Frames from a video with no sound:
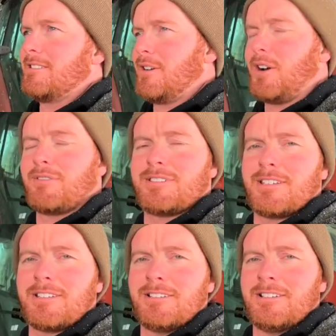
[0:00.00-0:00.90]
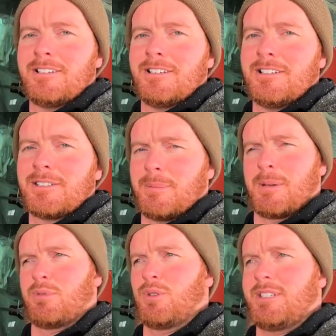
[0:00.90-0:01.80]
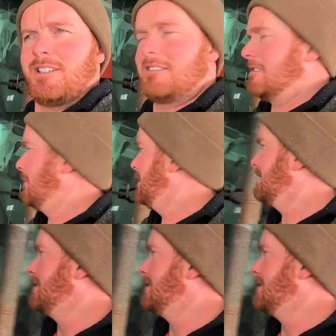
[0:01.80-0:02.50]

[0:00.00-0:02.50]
harvesting to make protein or something.